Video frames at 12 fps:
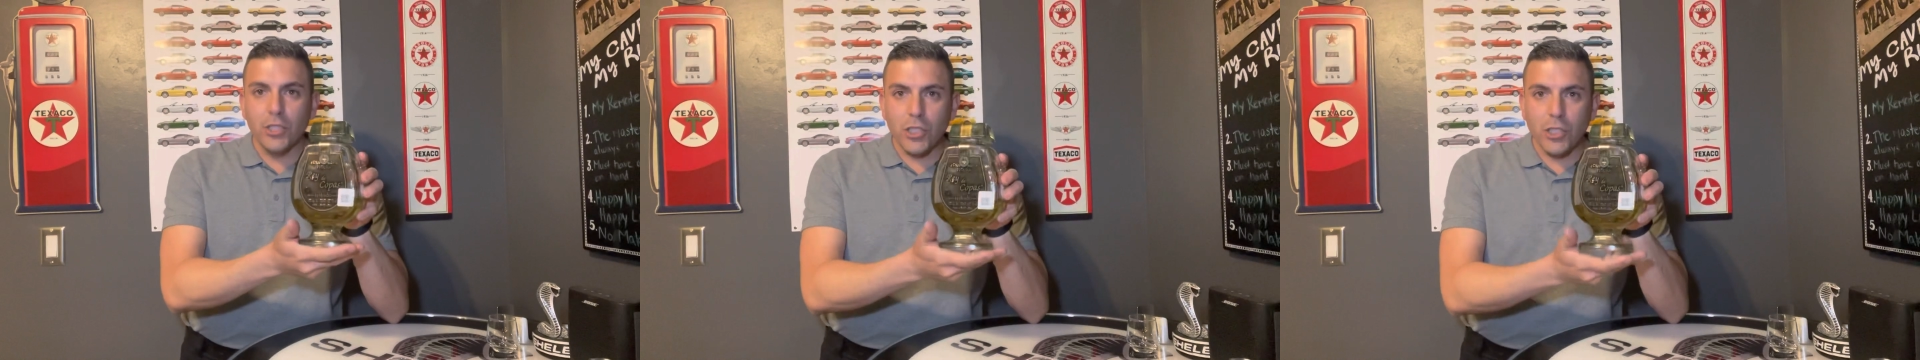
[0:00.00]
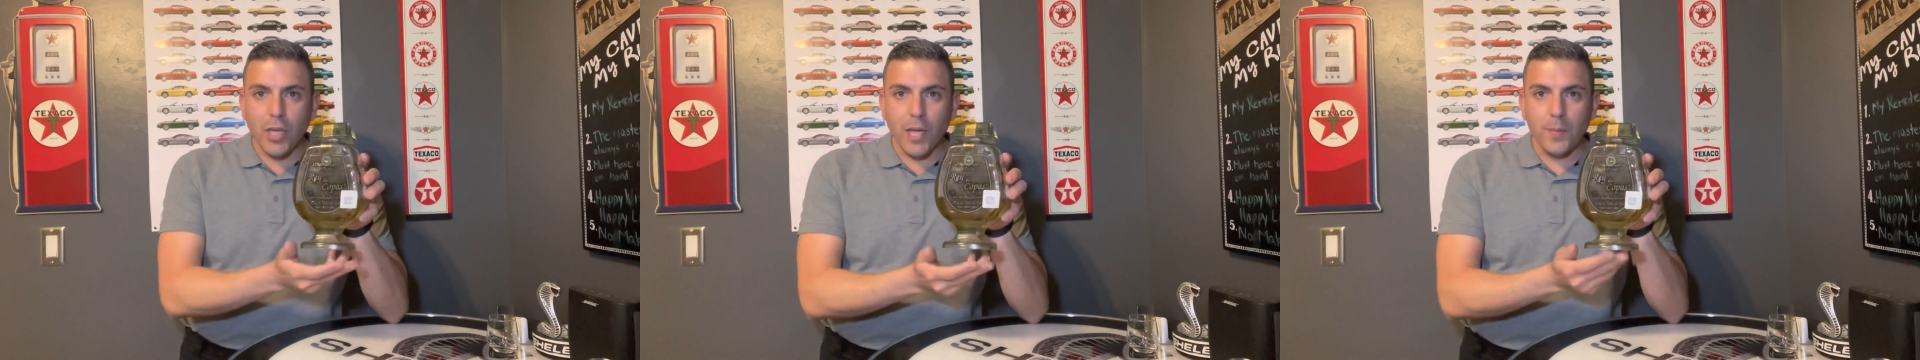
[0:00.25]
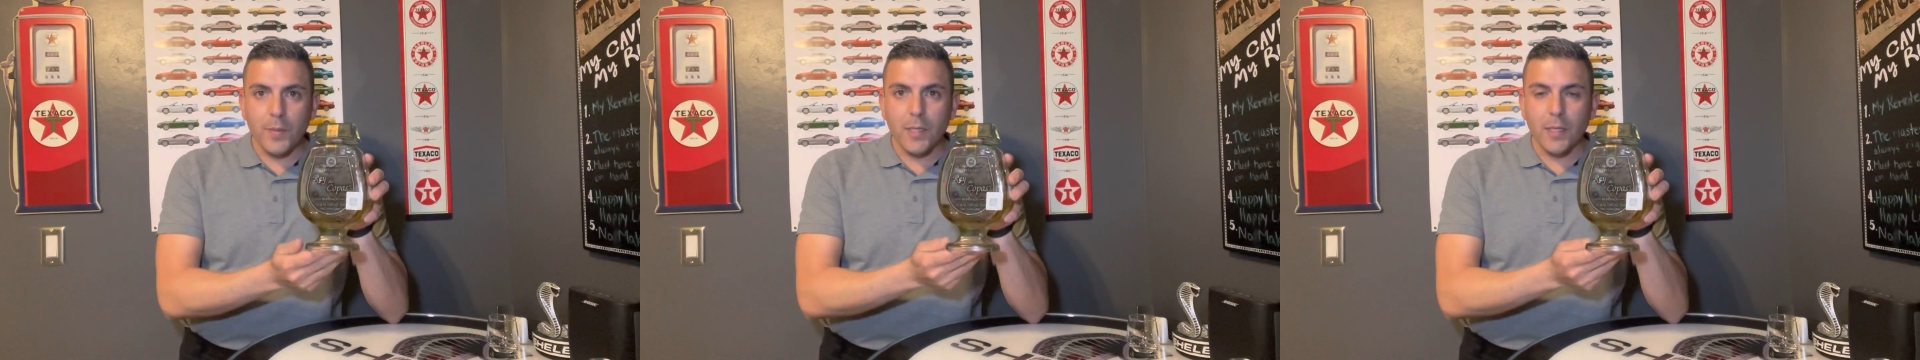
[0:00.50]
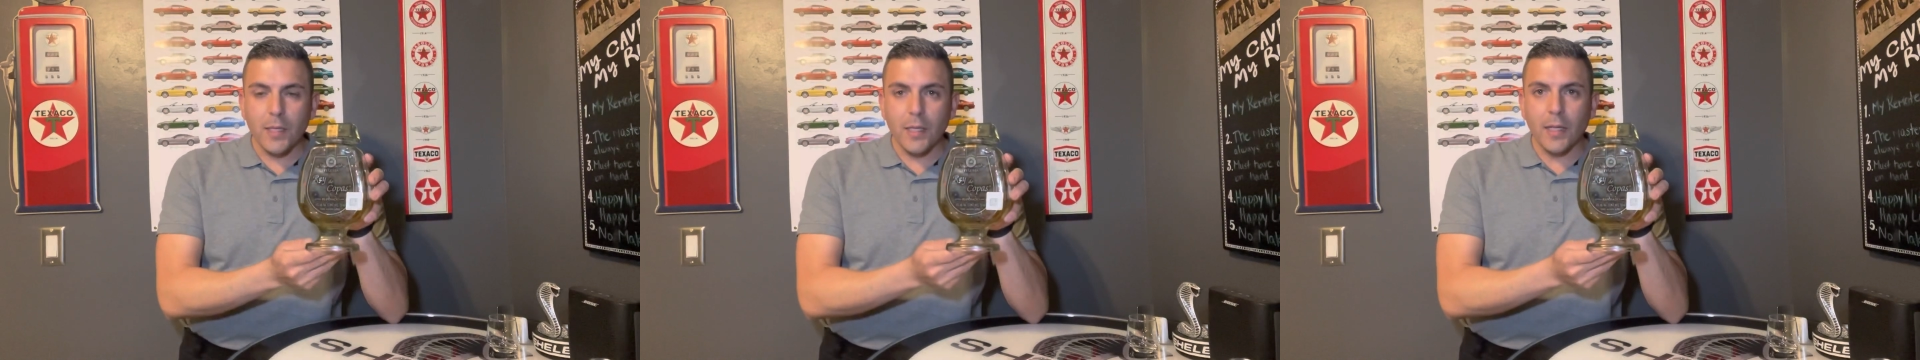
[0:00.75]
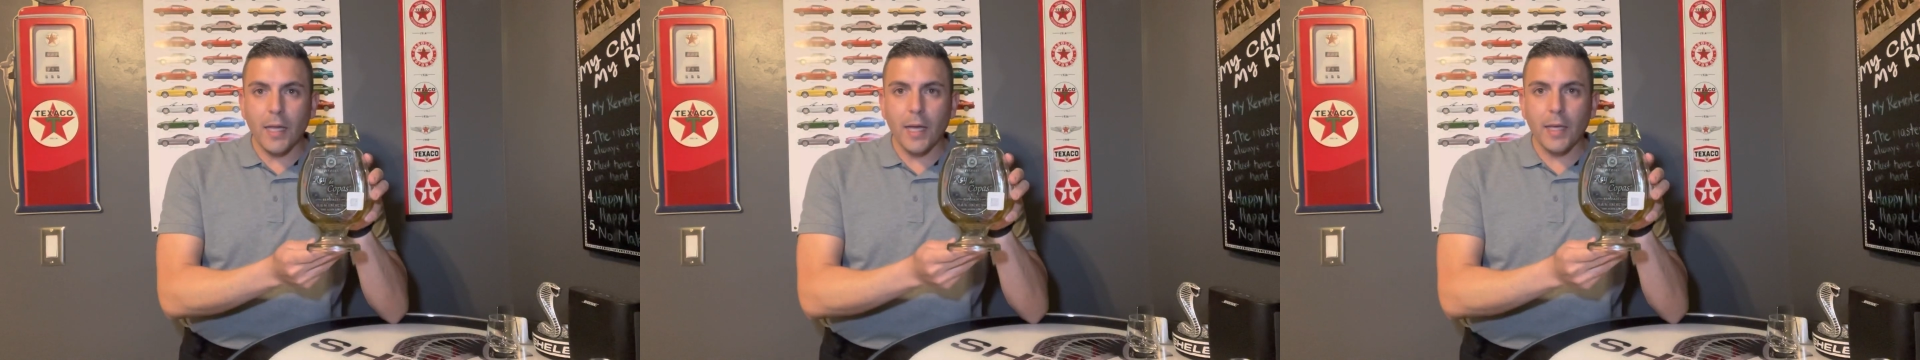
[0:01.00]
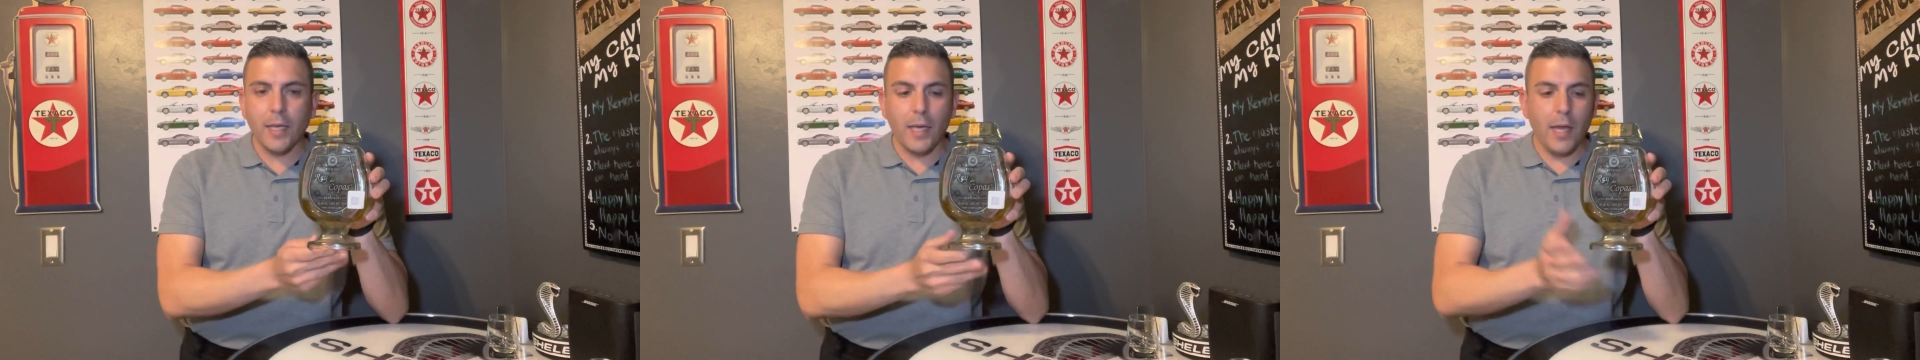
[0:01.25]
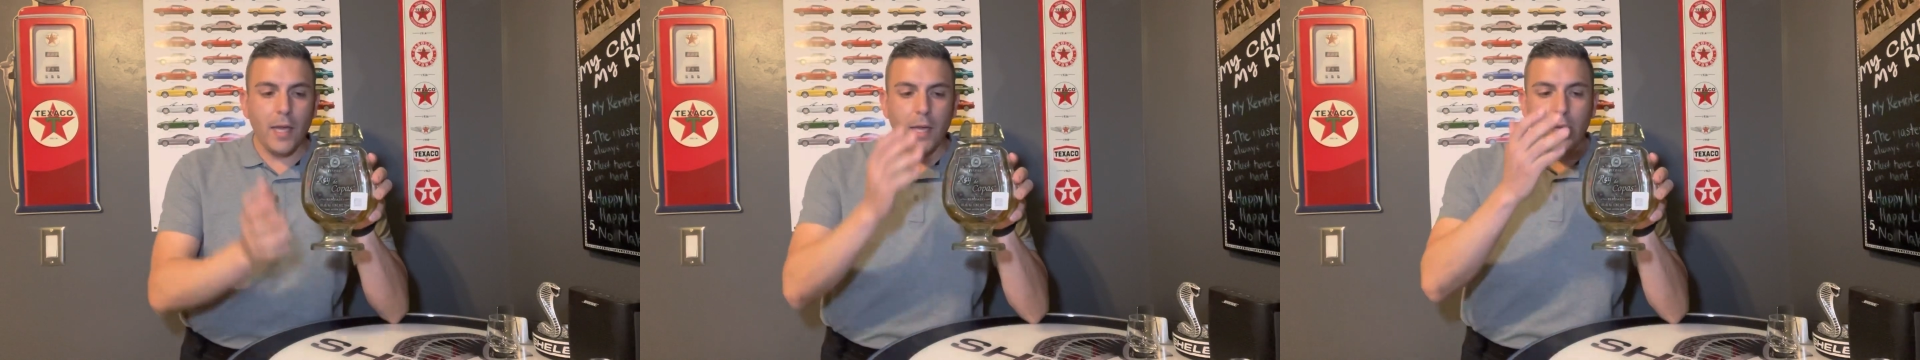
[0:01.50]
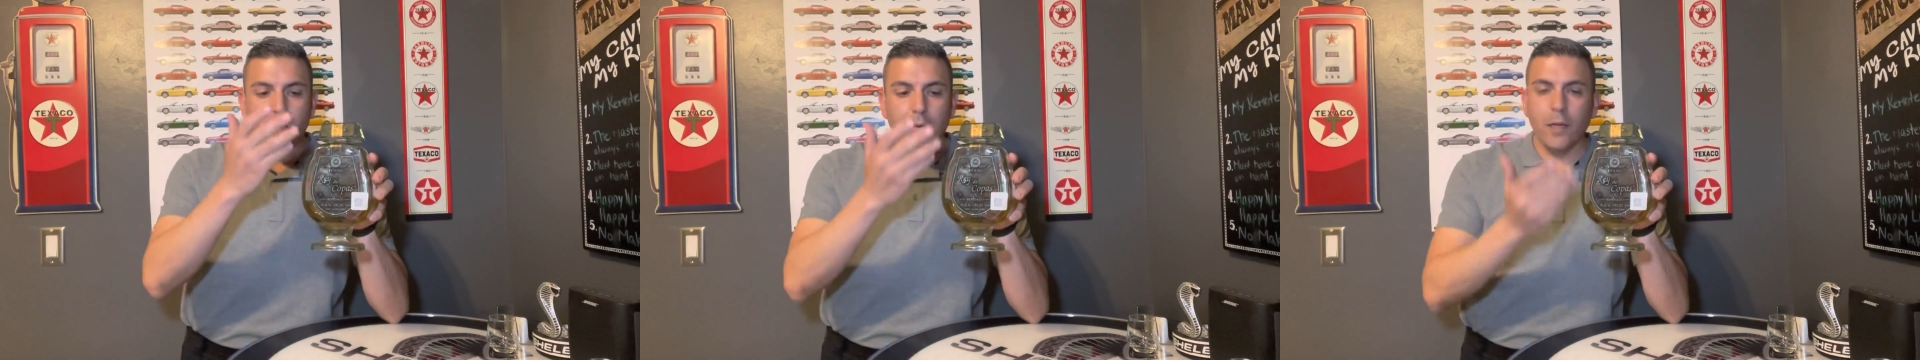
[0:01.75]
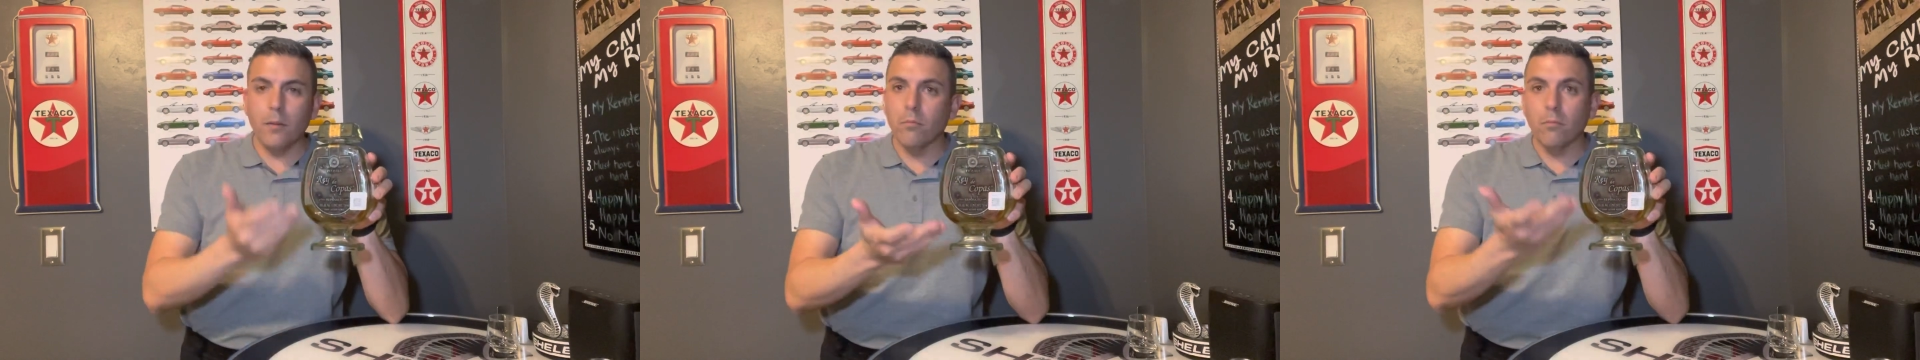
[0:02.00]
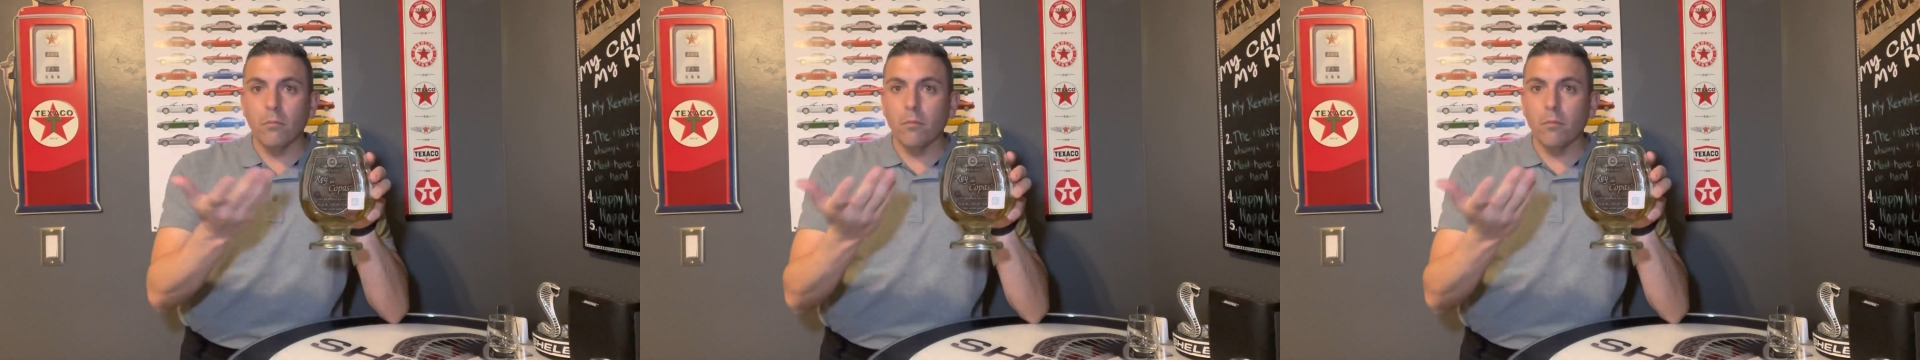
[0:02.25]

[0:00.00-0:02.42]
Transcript: shaped like a